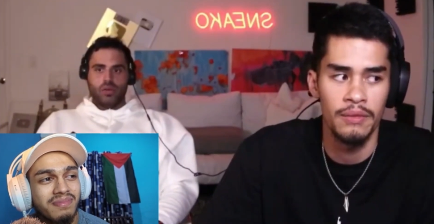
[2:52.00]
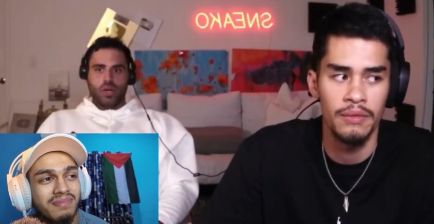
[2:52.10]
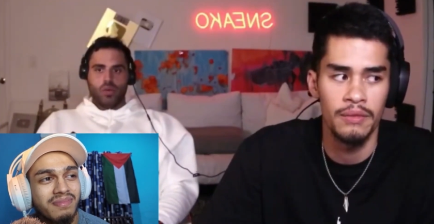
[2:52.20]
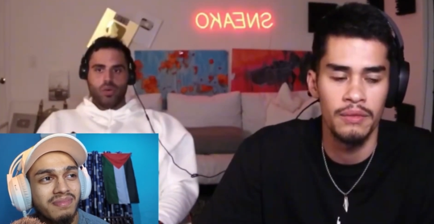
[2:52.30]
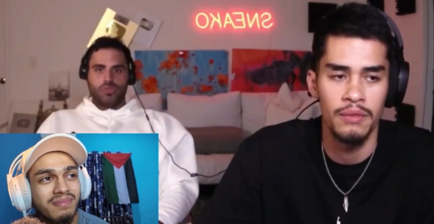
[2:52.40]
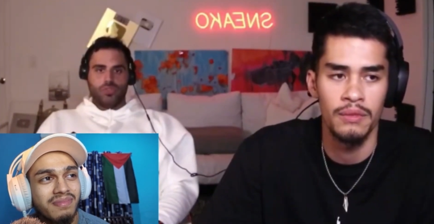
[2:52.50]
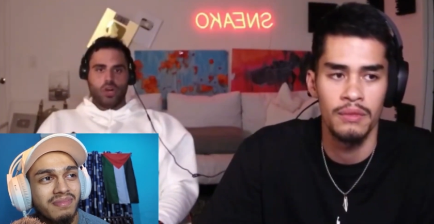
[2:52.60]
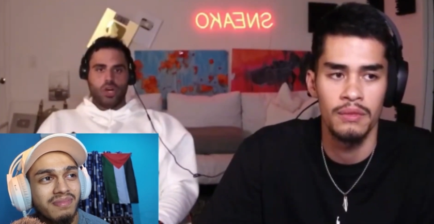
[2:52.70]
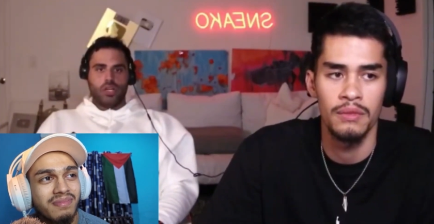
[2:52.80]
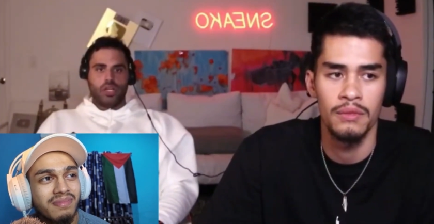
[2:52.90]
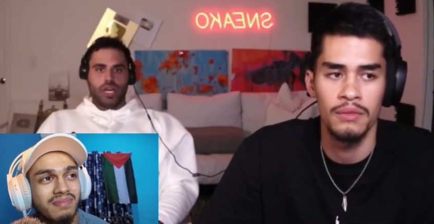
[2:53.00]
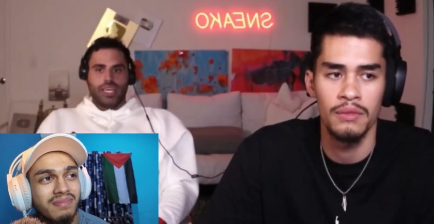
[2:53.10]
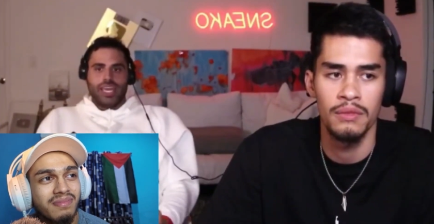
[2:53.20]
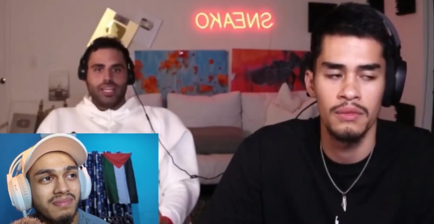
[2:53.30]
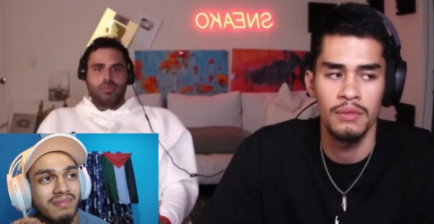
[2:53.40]
Speaker 1: we're flawed. I
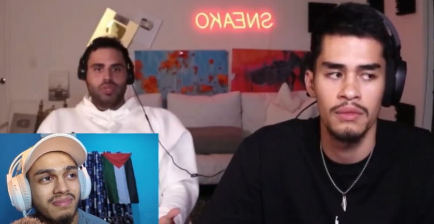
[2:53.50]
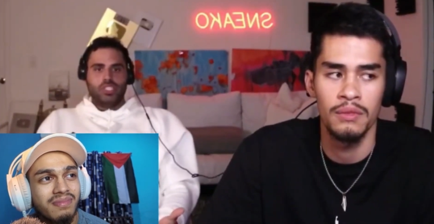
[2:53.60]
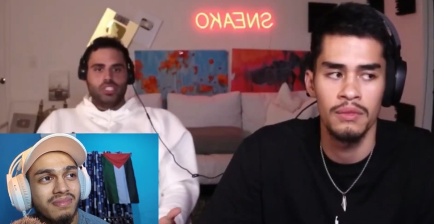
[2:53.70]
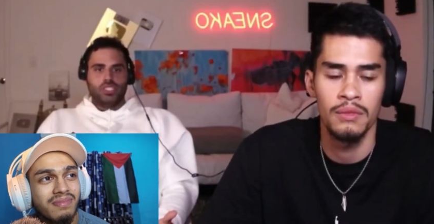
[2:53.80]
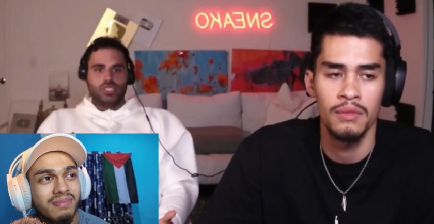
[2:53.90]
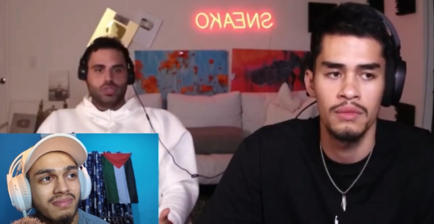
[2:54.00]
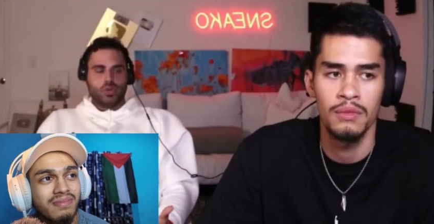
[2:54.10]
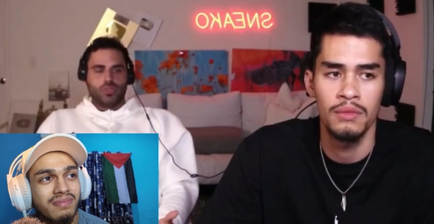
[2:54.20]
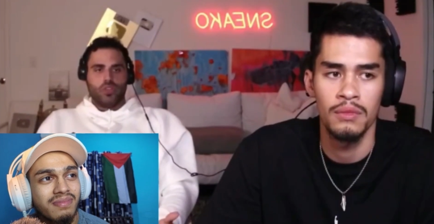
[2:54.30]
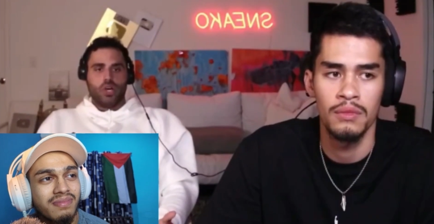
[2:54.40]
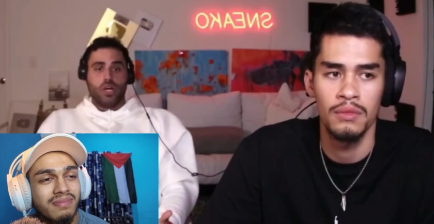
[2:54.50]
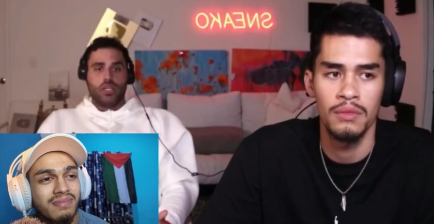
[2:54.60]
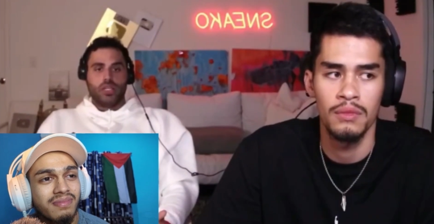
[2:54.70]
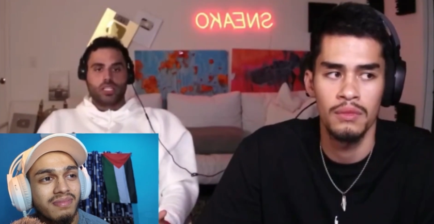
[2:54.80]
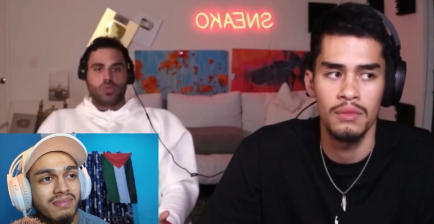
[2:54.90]
can't be Jesus. We're flawed.
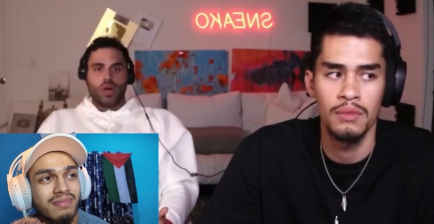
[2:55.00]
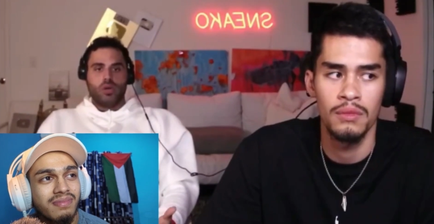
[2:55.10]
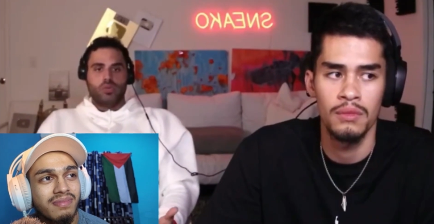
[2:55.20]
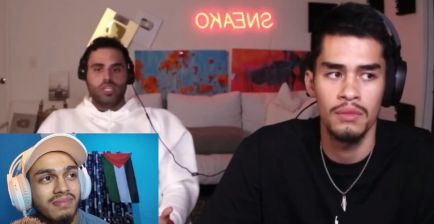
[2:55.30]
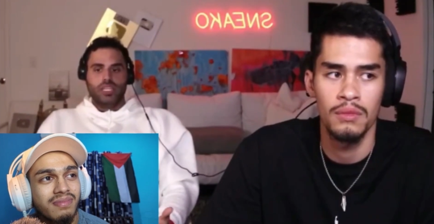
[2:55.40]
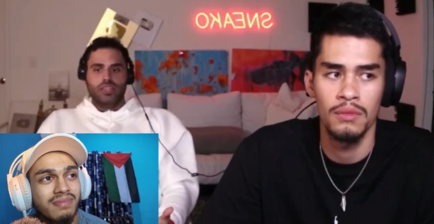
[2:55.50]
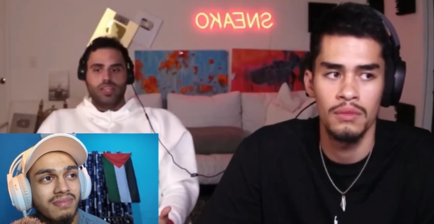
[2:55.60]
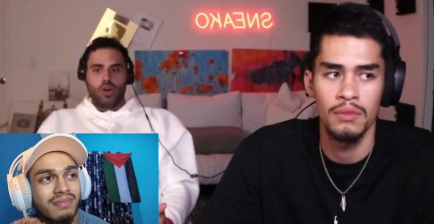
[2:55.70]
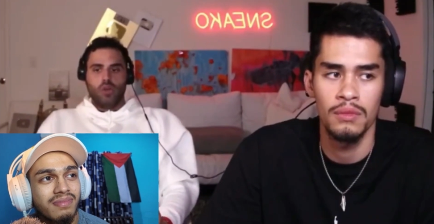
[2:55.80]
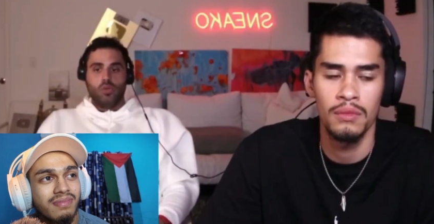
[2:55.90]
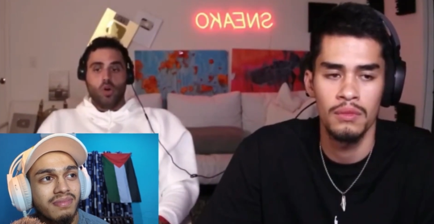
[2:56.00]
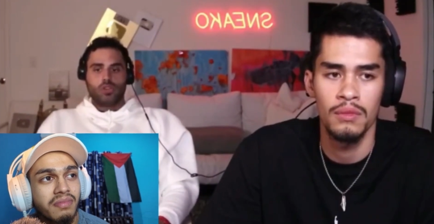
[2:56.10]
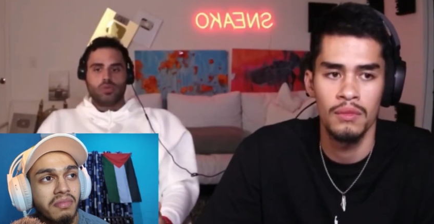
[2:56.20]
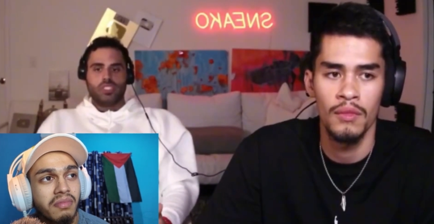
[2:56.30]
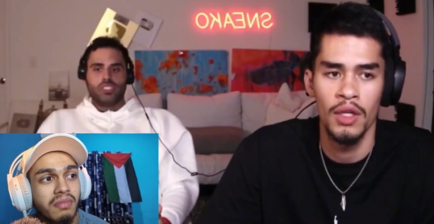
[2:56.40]
That's why we need the
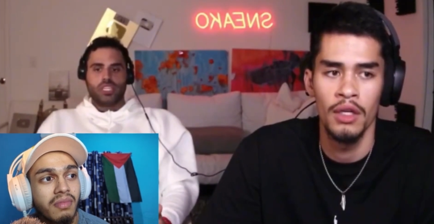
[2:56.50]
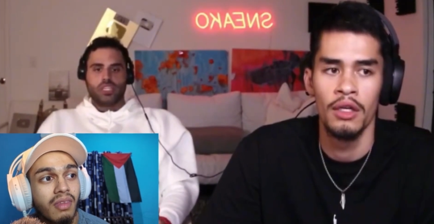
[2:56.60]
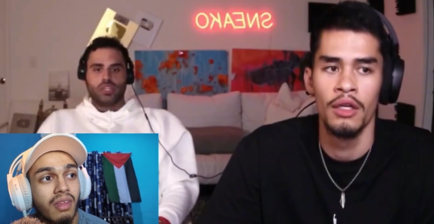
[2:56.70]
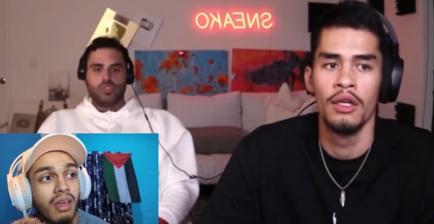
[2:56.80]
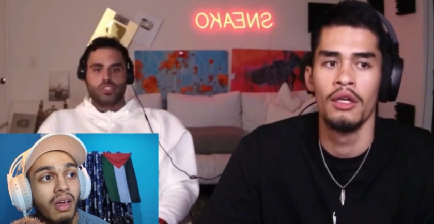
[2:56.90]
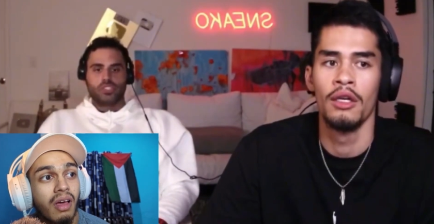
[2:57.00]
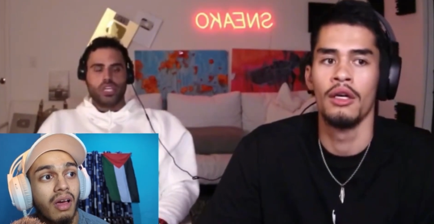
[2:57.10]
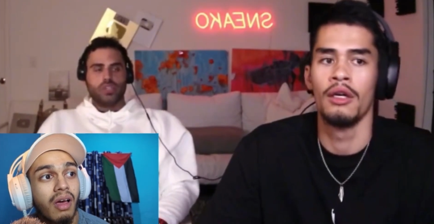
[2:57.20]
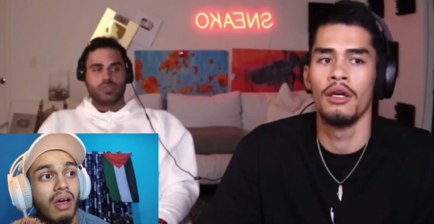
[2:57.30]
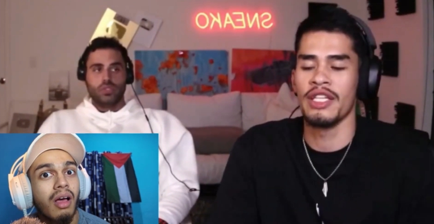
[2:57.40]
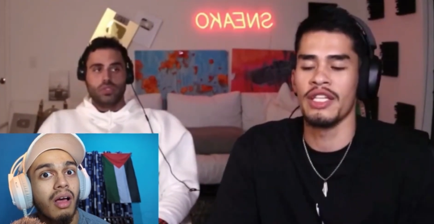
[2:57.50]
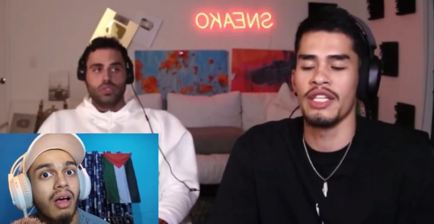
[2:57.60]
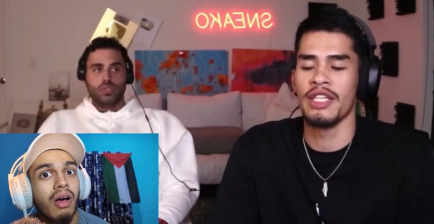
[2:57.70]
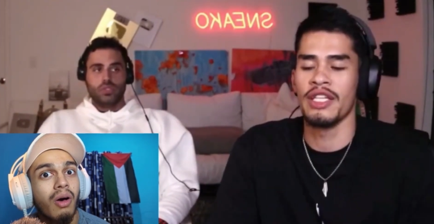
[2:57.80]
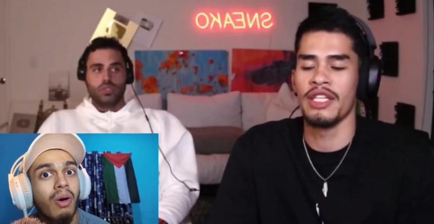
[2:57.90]
ultimate ticket of your save.
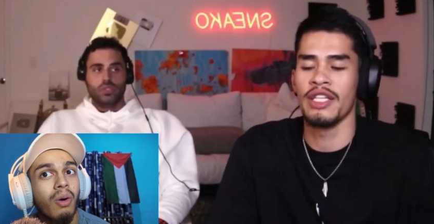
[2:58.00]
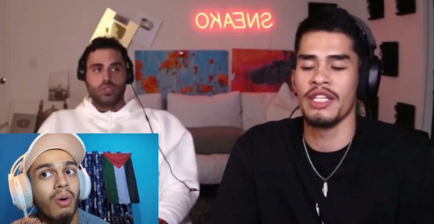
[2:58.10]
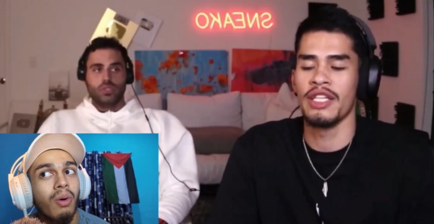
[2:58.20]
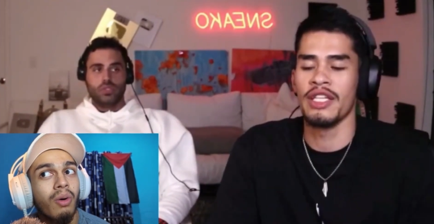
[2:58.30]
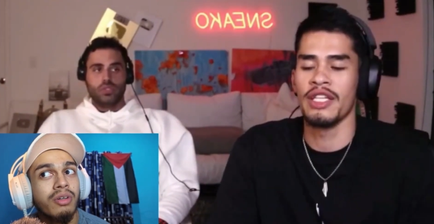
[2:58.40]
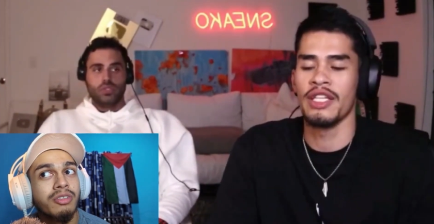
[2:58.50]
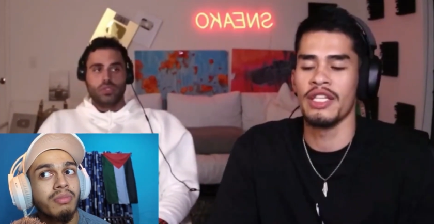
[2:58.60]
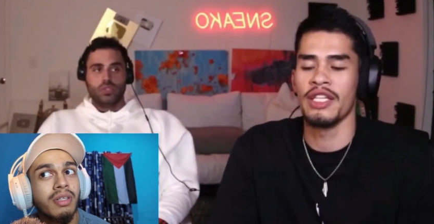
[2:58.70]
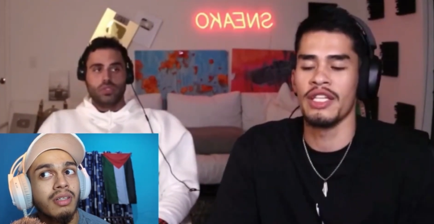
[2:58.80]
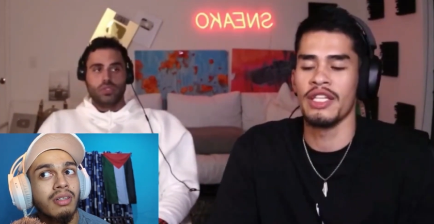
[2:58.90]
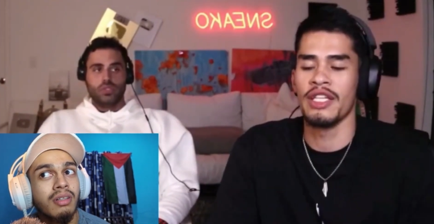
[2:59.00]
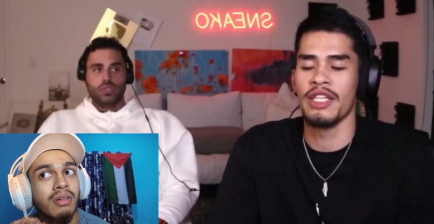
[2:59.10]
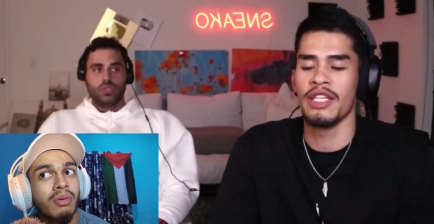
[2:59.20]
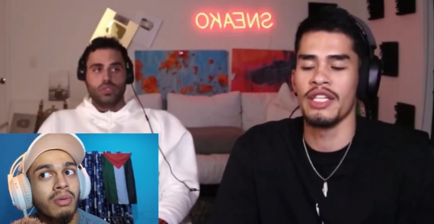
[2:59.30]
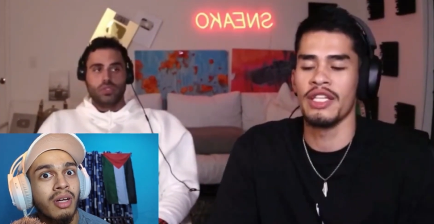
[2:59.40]
Speaker 2: Oh, it's mean
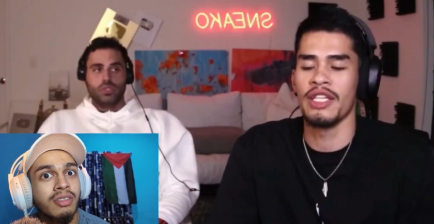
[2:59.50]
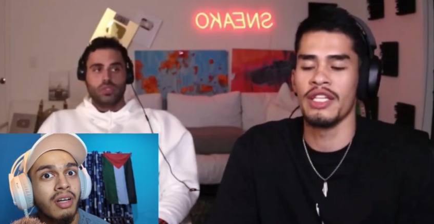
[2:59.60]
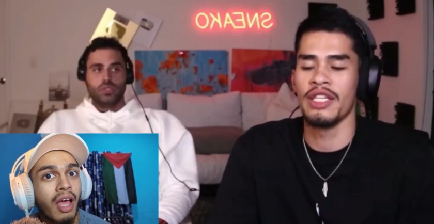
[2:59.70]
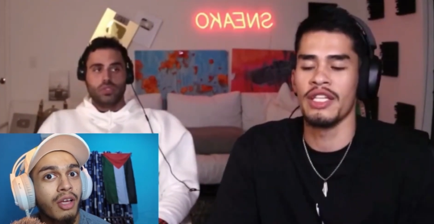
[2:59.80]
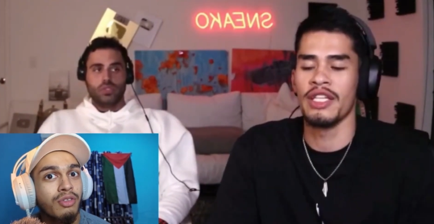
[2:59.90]
we are trying to